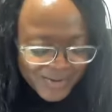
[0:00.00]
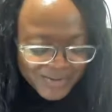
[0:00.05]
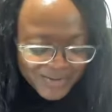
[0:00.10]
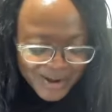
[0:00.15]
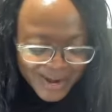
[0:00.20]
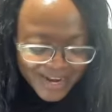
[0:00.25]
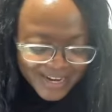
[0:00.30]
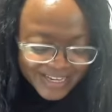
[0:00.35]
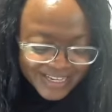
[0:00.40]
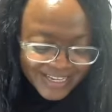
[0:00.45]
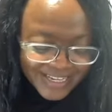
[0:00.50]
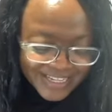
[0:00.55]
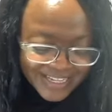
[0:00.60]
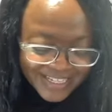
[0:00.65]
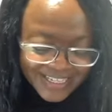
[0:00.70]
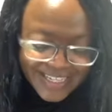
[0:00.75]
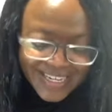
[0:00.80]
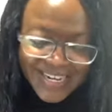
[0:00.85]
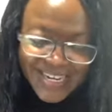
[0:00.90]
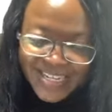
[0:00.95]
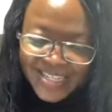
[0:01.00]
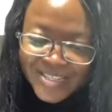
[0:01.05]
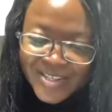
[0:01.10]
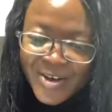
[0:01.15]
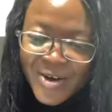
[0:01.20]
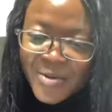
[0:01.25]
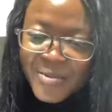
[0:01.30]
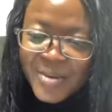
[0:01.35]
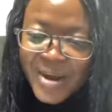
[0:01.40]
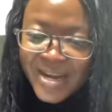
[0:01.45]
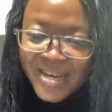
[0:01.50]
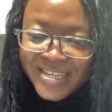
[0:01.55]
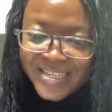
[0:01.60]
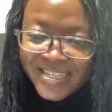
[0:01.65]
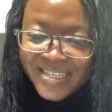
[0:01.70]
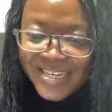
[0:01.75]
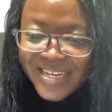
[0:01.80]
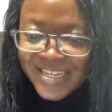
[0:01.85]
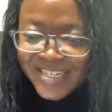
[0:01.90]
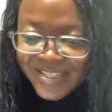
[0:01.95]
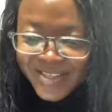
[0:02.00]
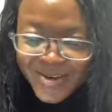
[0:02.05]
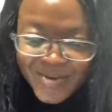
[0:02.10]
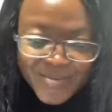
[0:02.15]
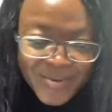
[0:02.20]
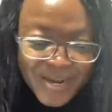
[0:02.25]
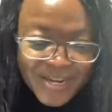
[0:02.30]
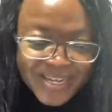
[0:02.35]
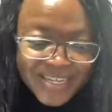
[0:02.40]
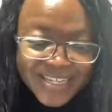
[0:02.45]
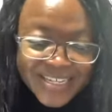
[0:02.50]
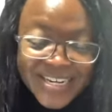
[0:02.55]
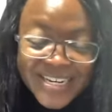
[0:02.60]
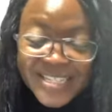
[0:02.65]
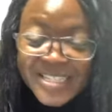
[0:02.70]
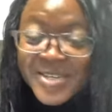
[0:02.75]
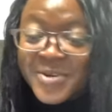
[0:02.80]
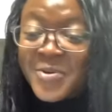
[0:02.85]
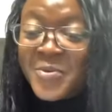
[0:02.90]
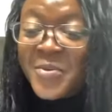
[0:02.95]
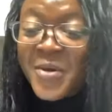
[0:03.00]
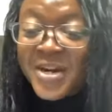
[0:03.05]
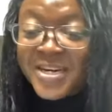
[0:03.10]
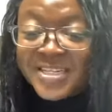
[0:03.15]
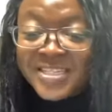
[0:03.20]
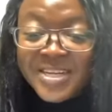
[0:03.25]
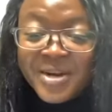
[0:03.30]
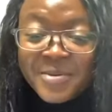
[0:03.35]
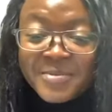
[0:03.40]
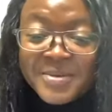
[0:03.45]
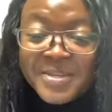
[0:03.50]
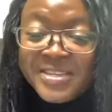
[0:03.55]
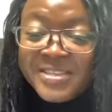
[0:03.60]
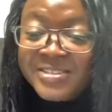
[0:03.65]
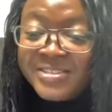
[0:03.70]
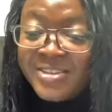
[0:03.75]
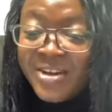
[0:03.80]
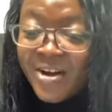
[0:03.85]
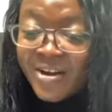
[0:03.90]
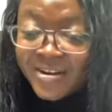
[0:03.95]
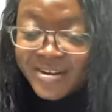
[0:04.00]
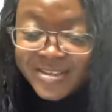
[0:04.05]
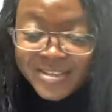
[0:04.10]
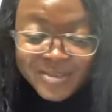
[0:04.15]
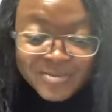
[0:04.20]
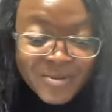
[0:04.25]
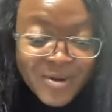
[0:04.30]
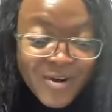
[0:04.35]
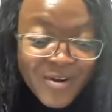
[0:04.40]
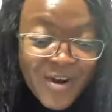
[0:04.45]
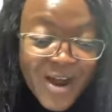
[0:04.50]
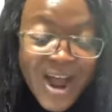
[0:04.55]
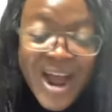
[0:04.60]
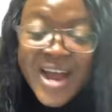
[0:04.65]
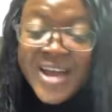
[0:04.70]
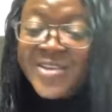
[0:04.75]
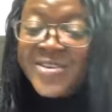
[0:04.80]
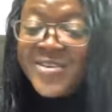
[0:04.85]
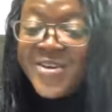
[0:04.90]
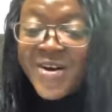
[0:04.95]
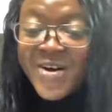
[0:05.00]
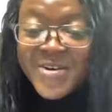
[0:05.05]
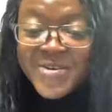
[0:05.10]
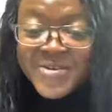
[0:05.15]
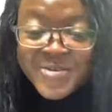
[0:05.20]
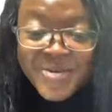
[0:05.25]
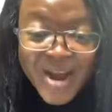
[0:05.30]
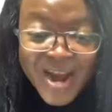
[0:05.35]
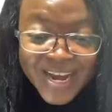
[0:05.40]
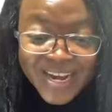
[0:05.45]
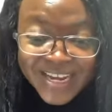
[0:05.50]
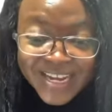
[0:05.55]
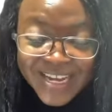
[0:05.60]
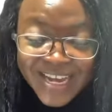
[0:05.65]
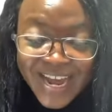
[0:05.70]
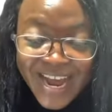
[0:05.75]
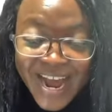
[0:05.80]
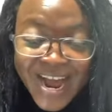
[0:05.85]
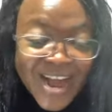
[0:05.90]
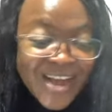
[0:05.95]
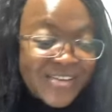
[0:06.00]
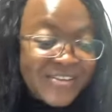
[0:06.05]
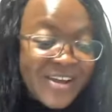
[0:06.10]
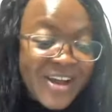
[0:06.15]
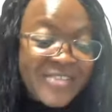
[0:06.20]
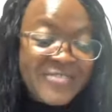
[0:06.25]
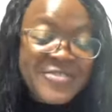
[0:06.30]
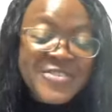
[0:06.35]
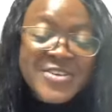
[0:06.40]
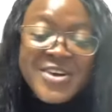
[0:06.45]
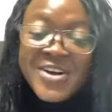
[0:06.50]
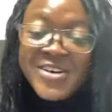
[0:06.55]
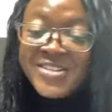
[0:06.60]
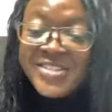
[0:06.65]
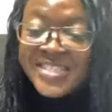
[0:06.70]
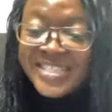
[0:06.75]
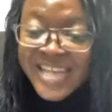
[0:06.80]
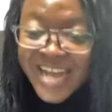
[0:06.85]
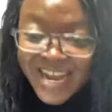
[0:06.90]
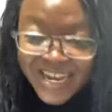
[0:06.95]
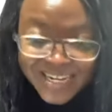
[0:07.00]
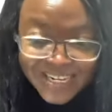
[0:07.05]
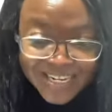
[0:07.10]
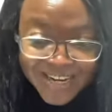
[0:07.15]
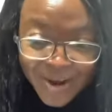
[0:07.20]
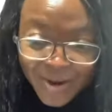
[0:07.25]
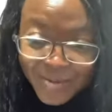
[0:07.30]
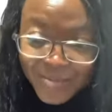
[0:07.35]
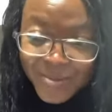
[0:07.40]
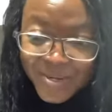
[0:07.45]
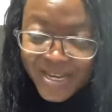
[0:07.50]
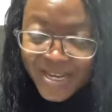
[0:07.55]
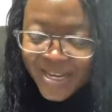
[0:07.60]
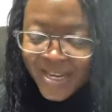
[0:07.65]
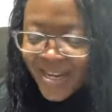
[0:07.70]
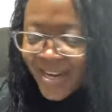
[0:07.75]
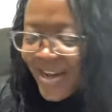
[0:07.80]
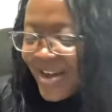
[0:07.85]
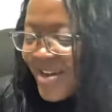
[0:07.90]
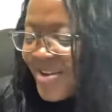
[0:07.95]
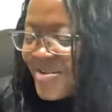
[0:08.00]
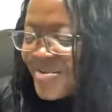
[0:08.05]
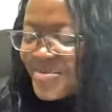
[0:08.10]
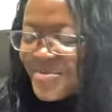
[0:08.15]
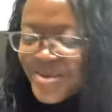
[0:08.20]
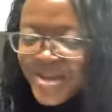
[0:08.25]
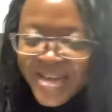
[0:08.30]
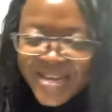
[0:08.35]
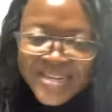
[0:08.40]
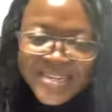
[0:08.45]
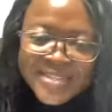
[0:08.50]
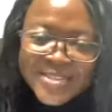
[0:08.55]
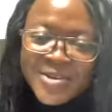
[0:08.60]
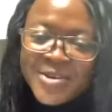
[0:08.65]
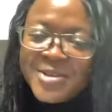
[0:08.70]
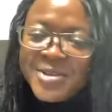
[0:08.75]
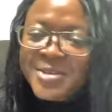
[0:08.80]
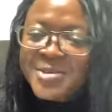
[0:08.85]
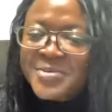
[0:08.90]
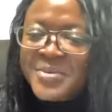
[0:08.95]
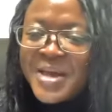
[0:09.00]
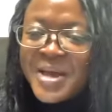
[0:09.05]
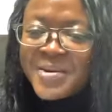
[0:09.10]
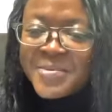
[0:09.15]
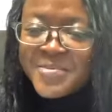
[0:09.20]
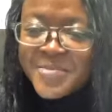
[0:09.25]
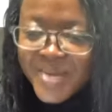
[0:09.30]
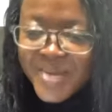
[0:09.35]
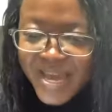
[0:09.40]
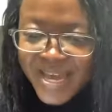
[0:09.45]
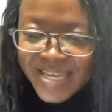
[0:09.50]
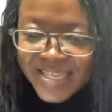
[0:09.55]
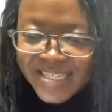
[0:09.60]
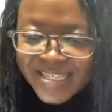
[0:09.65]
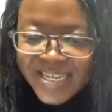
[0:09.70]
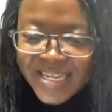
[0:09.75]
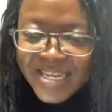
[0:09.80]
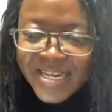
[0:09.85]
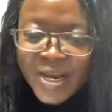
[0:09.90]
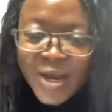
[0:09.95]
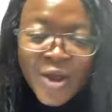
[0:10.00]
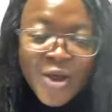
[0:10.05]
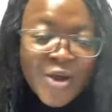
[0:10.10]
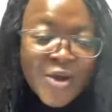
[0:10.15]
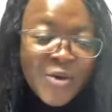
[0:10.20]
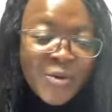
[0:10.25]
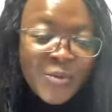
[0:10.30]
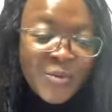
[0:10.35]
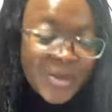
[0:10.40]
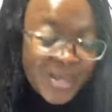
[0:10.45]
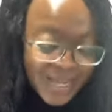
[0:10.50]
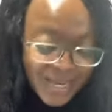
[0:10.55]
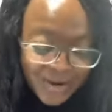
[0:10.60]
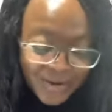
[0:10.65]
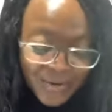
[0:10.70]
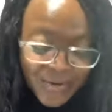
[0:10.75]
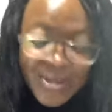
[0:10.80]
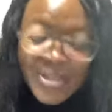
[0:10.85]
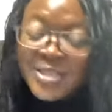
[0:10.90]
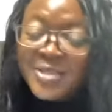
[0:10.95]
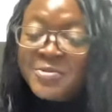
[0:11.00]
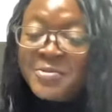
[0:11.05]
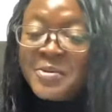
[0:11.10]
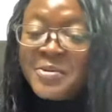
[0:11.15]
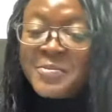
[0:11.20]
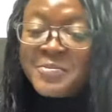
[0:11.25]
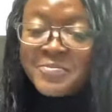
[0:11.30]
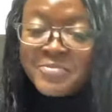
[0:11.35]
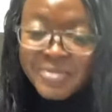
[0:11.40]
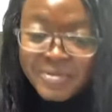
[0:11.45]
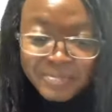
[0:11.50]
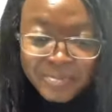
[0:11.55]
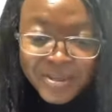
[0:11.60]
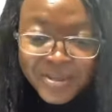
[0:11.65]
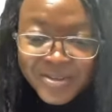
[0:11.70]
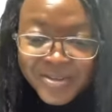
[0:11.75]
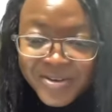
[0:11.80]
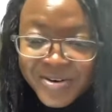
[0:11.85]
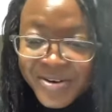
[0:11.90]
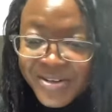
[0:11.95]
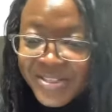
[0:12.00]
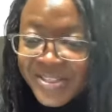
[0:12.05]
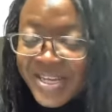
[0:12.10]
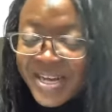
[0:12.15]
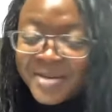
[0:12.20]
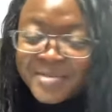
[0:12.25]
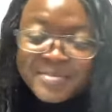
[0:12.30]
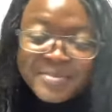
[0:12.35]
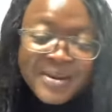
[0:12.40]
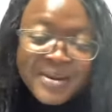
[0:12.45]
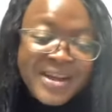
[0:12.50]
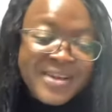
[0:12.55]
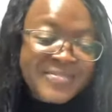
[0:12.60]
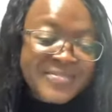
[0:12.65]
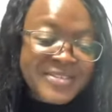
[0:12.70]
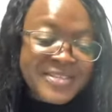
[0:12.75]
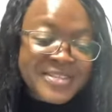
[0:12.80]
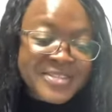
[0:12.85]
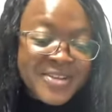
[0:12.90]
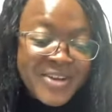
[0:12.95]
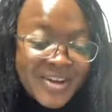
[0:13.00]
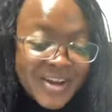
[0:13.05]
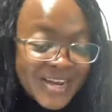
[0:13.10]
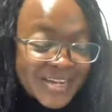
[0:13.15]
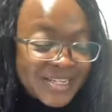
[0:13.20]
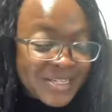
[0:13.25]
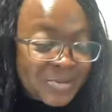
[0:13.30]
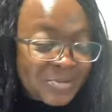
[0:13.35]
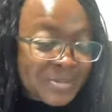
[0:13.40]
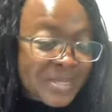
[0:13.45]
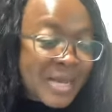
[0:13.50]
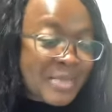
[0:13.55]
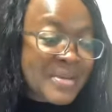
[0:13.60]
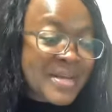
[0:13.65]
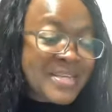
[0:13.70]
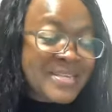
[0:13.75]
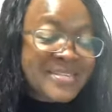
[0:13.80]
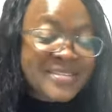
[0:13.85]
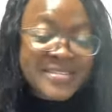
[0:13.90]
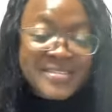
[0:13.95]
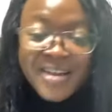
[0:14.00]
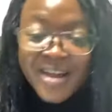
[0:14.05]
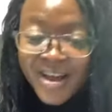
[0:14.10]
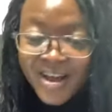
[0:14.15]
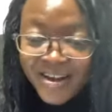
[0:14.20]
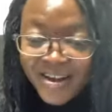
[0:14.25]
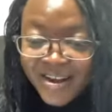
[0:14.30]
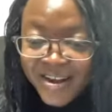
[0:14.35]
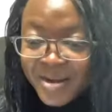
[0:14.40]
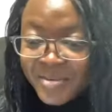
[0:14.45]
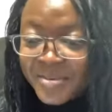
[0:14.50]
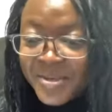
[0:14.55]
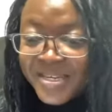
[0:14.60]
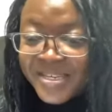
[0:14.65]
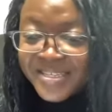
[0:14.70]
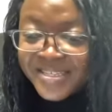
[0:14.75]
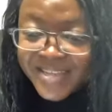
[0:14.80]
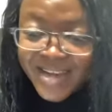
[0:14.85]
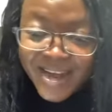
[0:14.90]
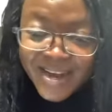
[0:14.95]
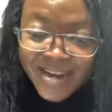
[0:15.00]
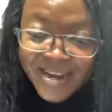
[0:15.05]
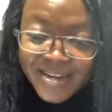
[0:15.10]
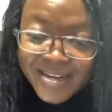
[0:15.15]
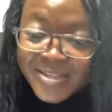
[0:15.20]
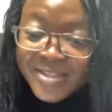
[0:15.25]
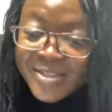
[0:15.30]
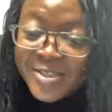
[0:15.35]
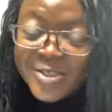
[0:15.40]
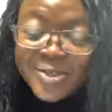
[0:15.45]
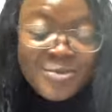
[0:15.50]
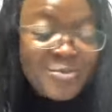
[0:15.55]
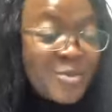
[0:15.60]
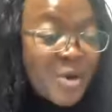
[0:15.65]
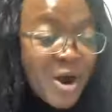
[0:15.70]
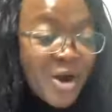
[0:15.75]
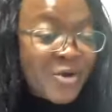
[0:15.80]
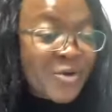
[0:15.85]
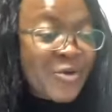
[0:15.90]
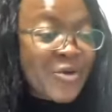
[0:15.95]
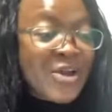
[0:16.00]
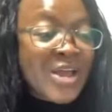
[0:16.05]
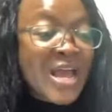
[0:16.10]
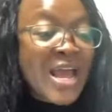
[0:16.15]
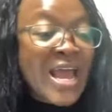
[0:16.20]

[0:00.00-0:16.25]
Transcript: my goodness, the workshop is starting tomorrow. Are you all ready? Have y'all signed up? Oh man, it's going to be amazing. We are going to be prepping y'all to apply for scholarships. I'm excited. It's tomorrow.